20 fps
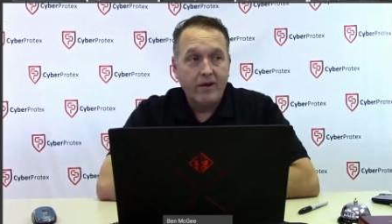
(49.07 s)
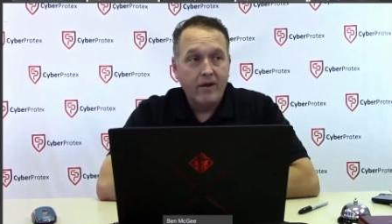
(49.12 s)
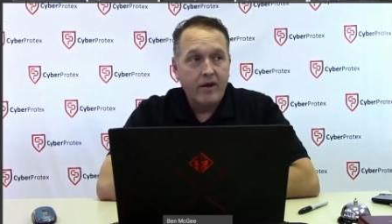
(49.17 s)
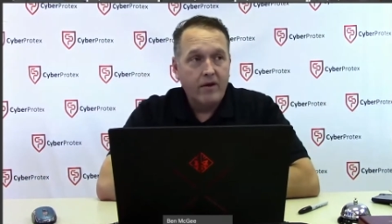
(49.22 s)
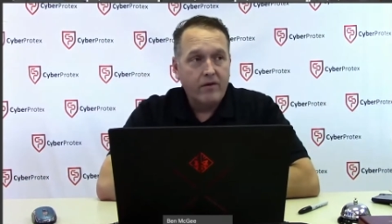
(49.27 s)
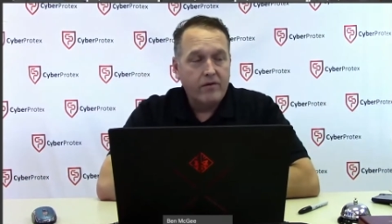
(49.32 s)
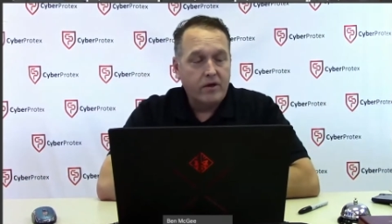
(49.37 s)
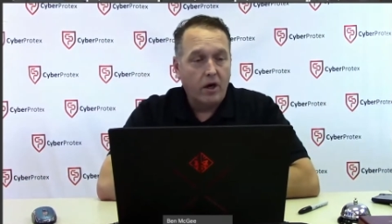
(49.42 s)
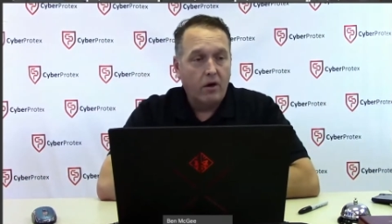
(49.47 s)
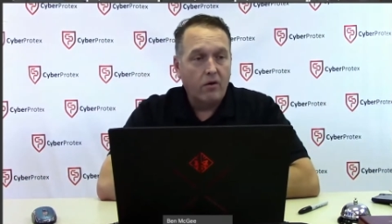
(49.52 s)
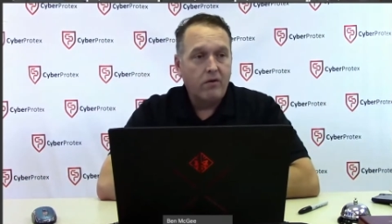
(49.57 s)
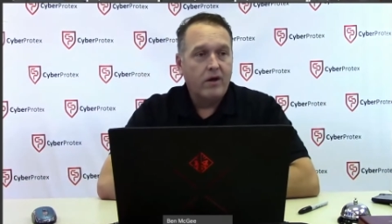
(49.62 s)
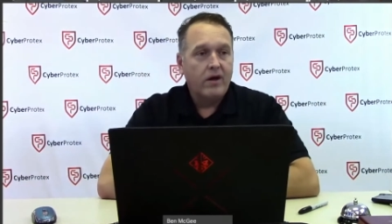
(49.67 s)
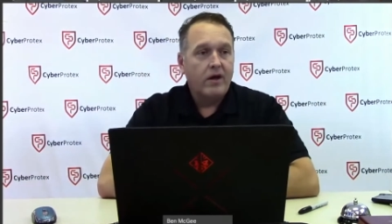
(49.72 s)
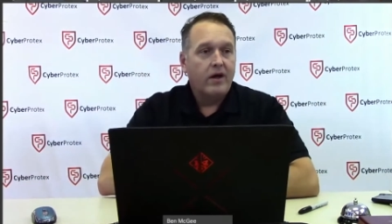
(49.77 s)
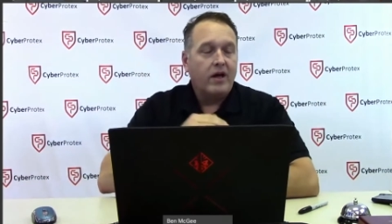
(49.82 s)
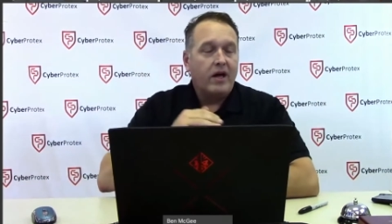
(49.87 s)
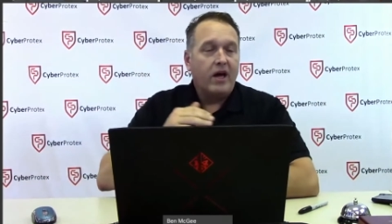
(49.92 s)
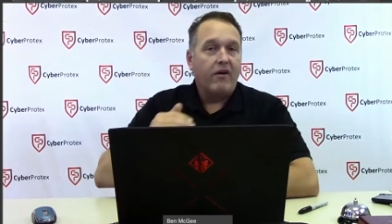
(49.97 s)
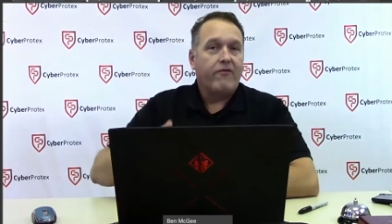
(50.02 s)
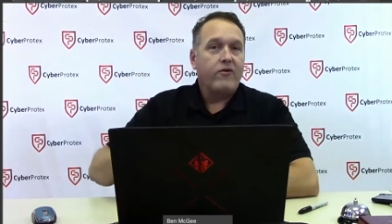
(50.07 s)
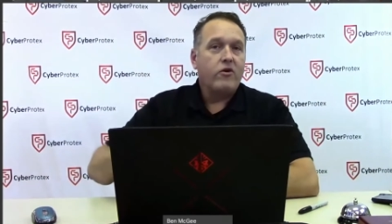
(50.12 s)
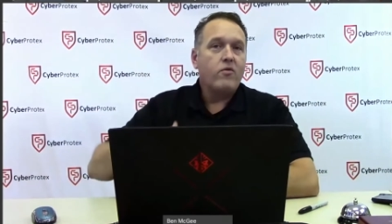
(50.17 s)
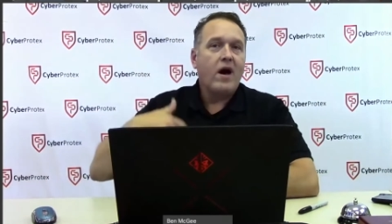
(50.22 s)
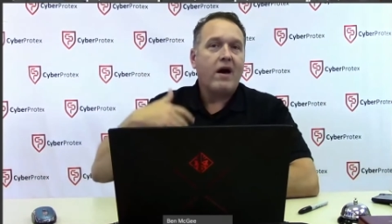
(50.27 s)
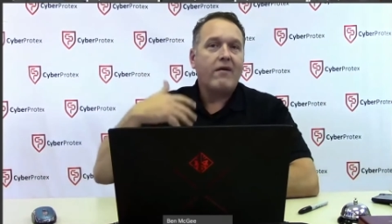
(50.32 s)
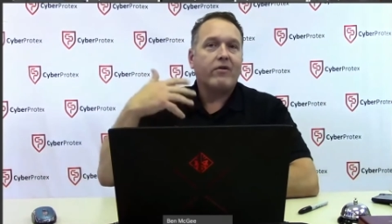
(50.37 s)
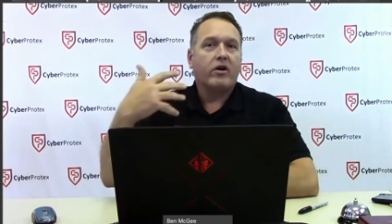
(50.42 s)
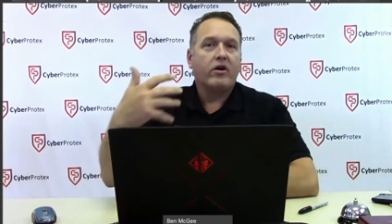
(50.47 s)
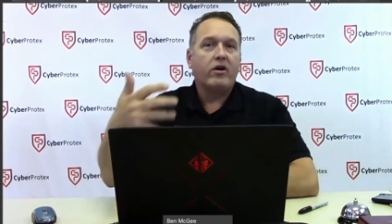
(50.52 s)
So if you
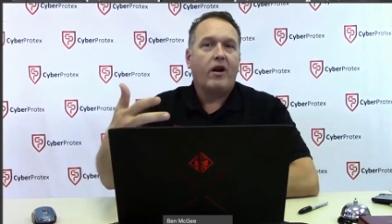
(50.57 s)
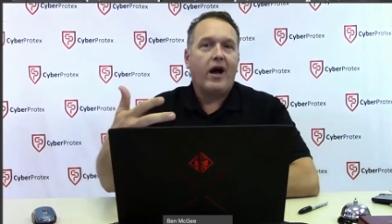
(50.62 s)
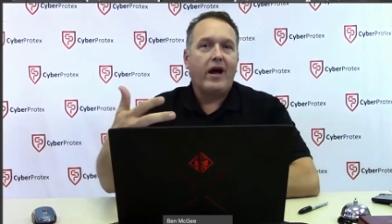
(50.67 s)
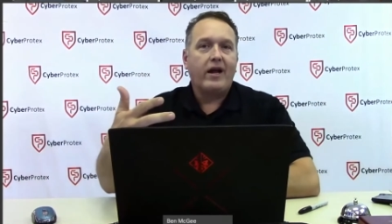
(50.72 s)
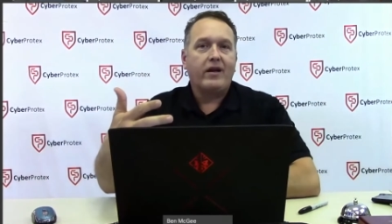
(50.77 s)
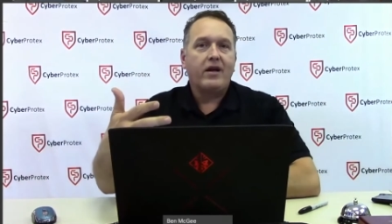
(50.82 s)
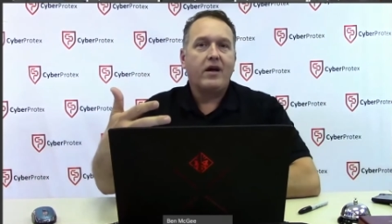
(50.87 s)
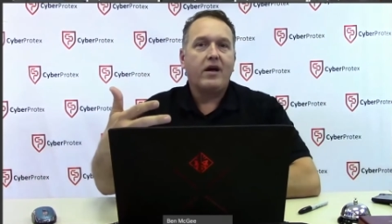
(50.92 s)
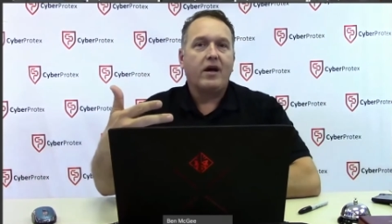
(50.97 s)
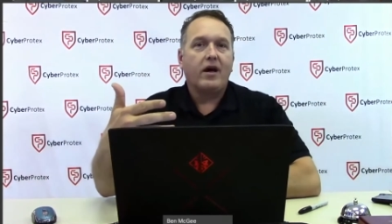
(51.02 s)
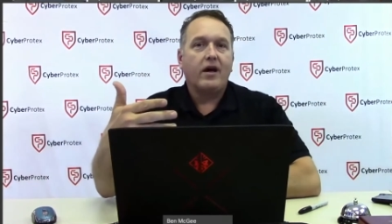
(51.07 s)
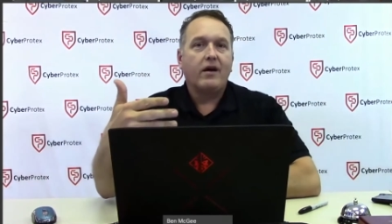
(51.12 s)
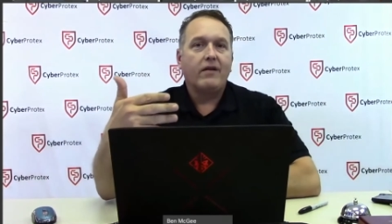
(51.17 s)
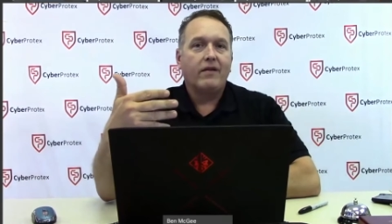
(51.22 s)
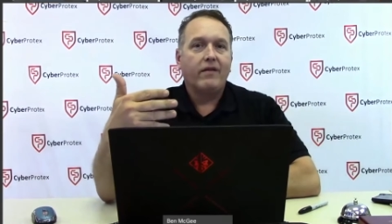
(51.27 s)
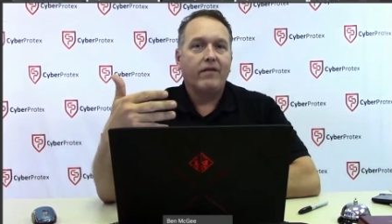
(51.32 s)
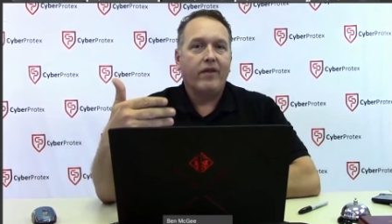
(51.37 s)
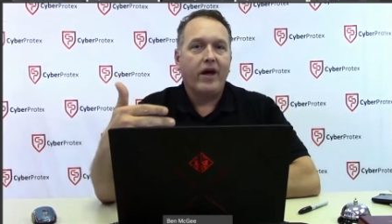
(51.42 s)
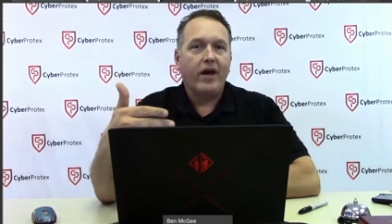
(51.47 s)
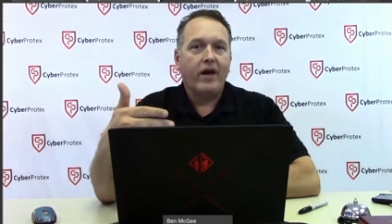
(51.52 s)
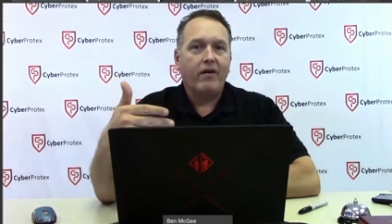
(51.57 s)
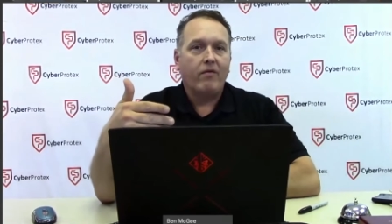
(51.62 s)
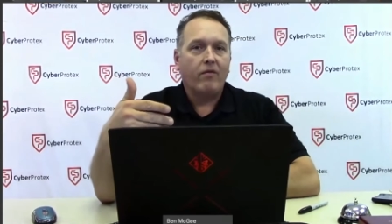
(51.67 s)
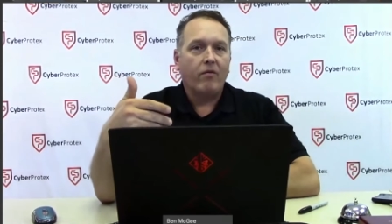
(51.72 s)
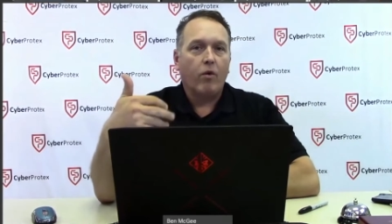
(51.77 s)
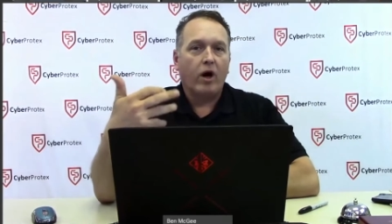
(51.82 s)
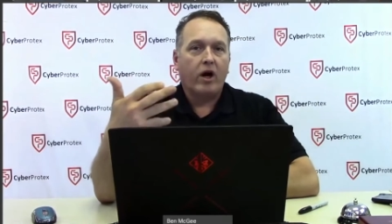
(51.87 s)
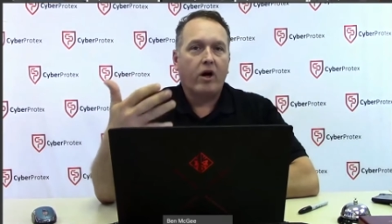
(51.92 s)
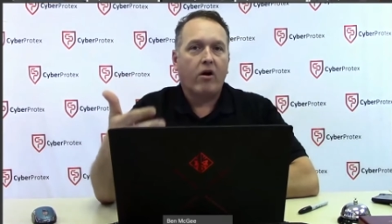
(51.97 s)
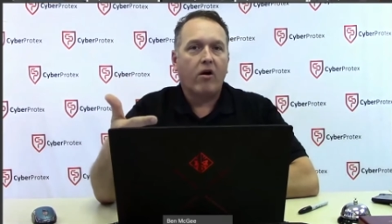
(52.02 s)
have a good idea, then
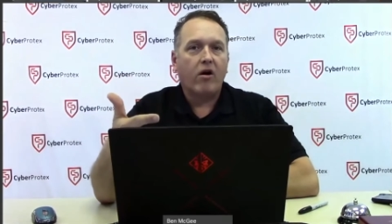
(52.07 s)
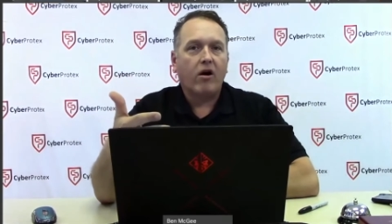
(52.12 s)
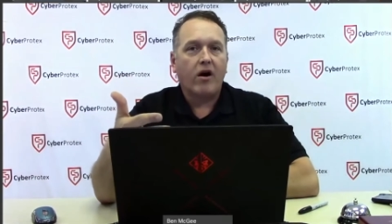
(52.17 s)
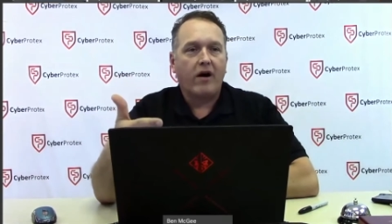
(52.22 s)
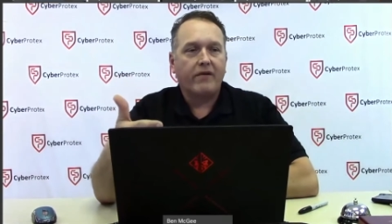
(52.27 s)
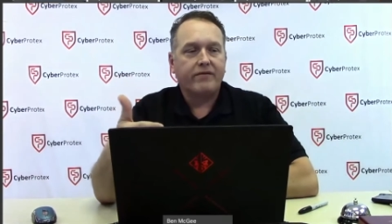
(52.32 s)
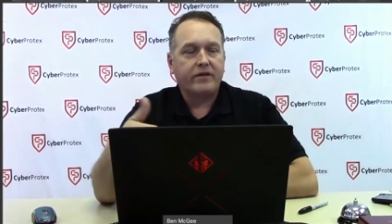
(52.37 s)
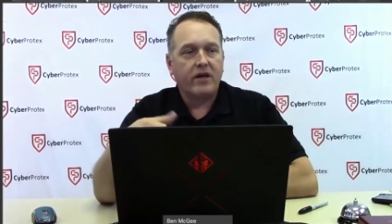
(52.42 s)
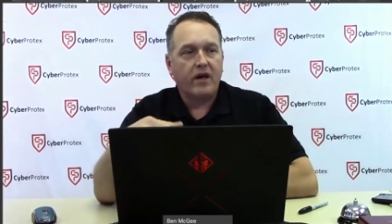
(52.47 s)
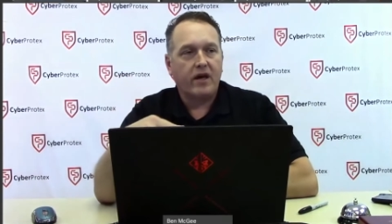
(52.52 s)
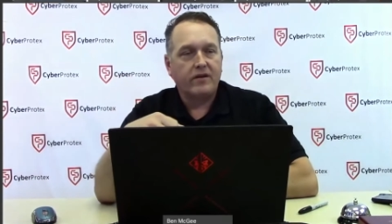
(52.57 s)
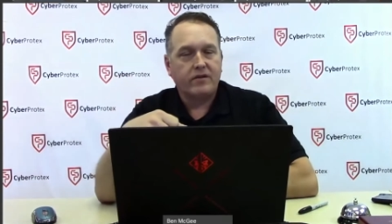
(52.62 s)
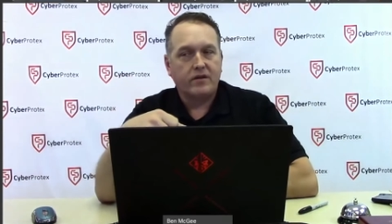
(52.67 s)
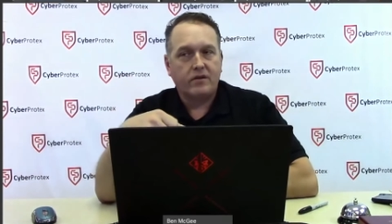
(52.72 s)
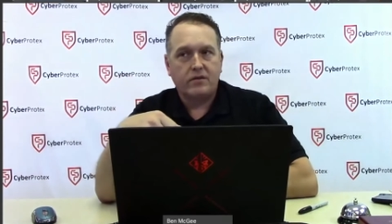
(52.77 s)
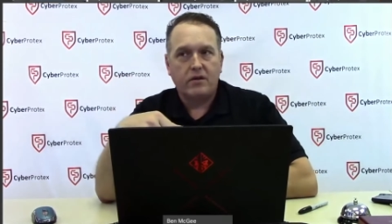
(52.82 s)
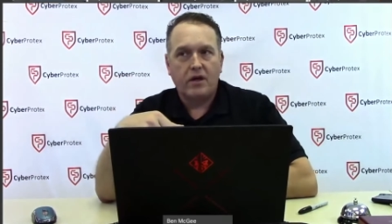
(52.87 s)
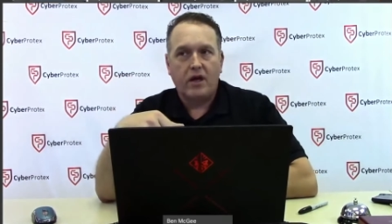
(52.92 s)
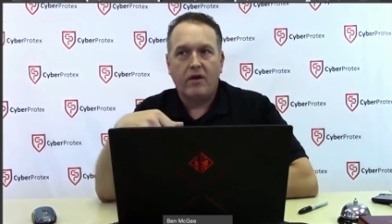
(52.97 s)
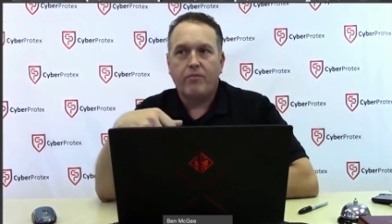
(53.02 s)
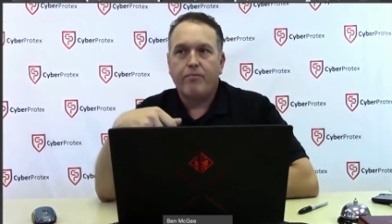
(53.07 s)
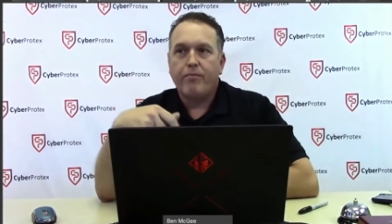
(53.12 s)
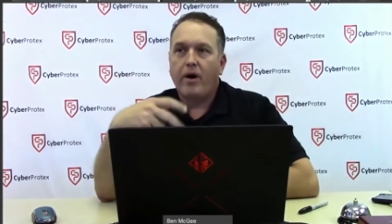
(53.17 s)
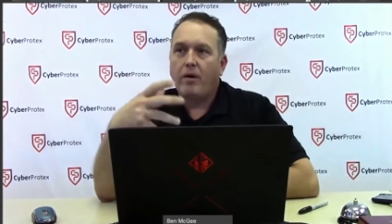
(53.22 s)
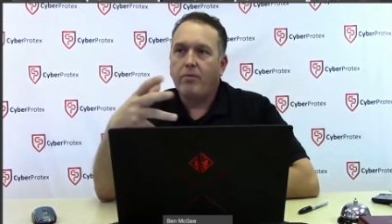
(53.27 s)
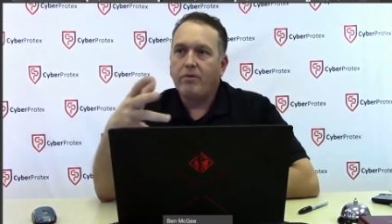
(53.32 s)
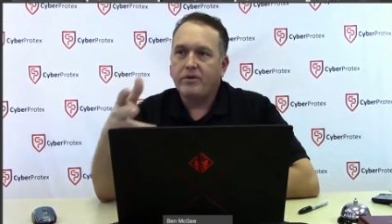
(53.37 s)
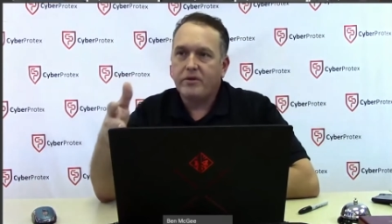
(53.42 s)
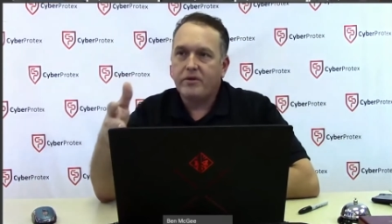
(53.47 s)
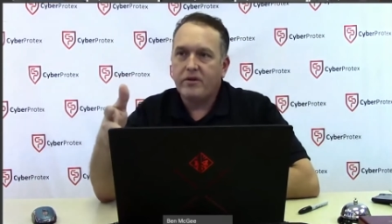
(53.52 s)
what Kirchhoff says is is
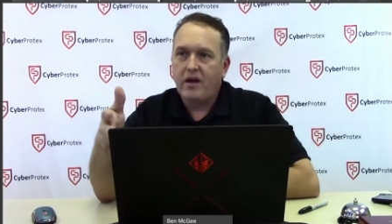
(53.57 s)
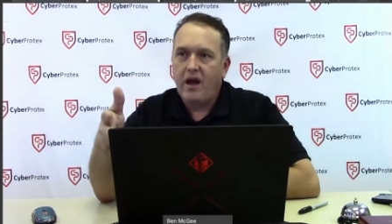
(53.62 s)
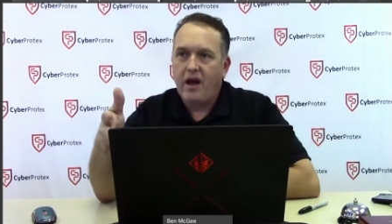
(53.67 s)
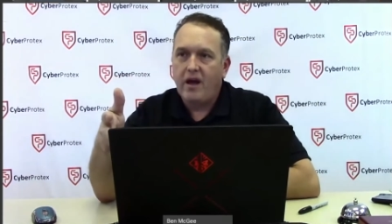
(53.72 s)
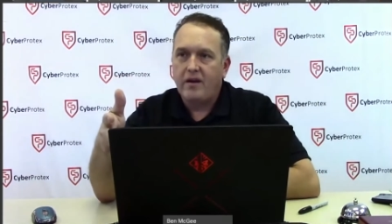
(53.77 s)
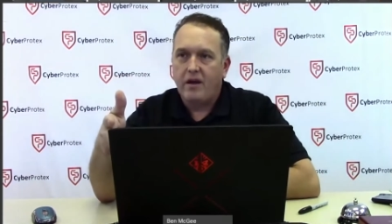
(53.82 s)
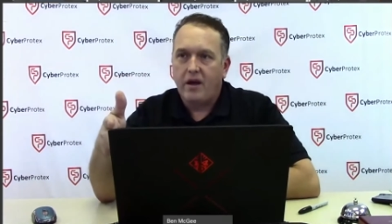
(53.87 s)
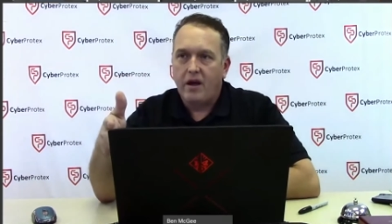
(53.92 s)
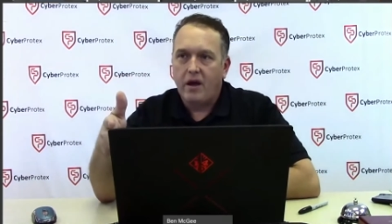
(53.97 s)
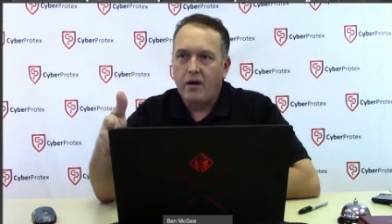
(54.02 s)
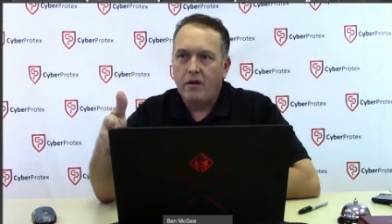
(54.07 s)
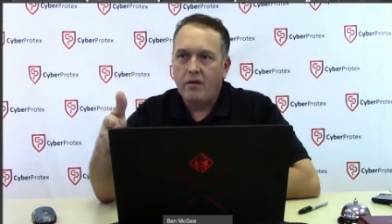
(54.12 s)
publish the idea,